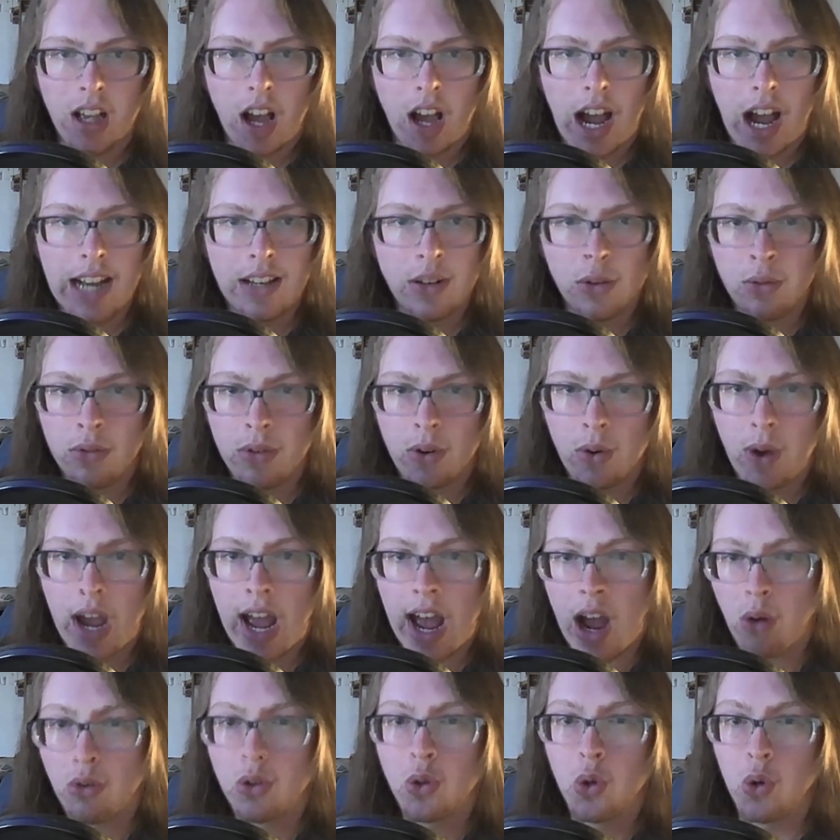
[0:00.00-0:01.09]
I don't know
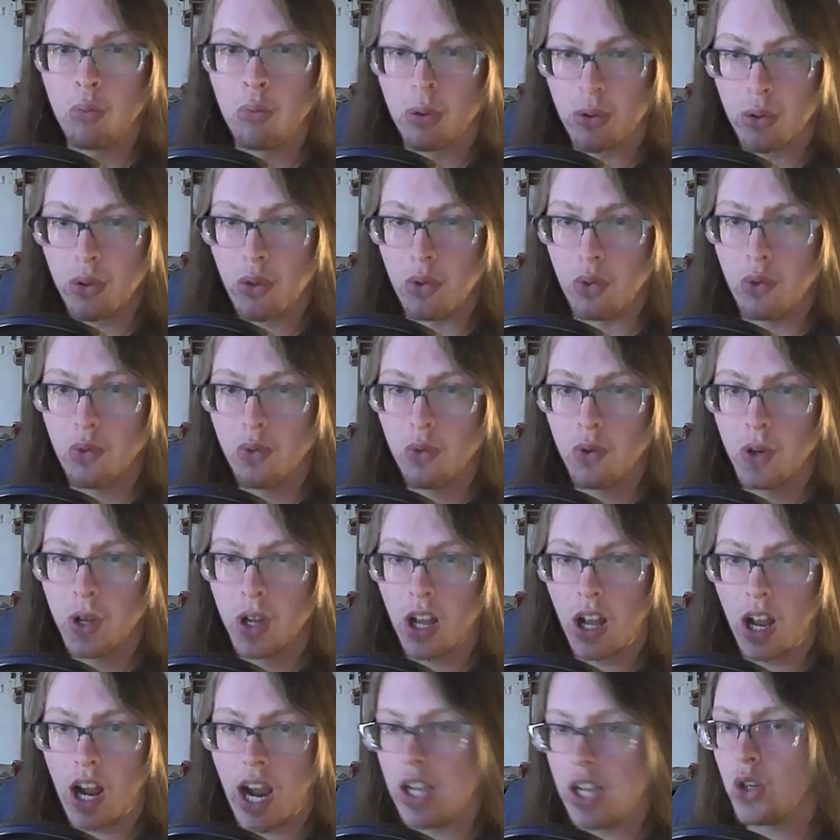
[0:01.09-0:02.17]
how to improve,
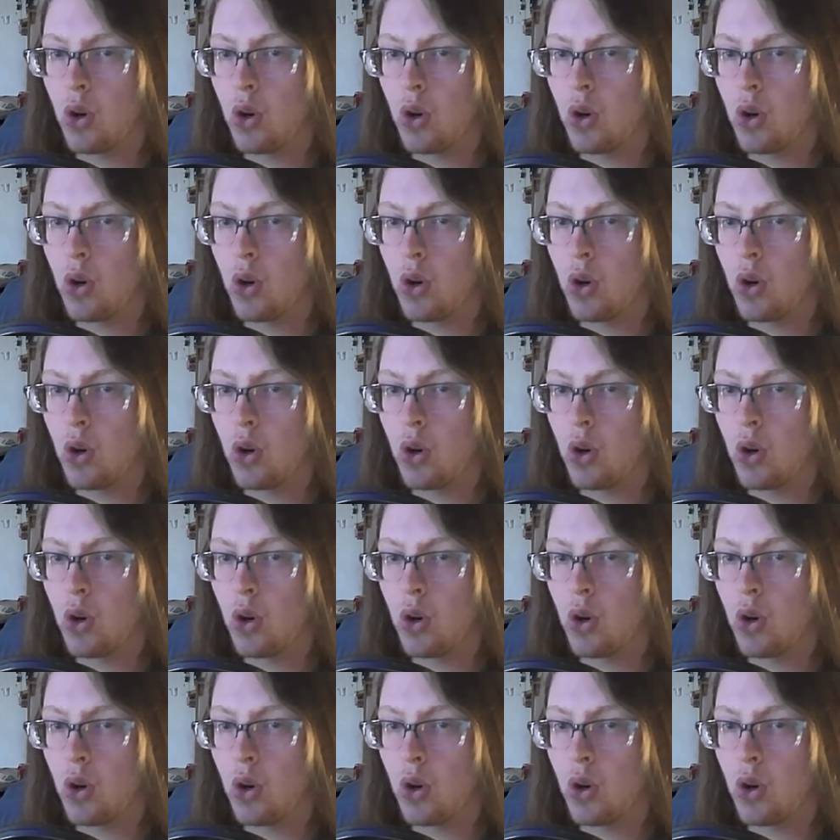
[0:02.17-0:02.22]
I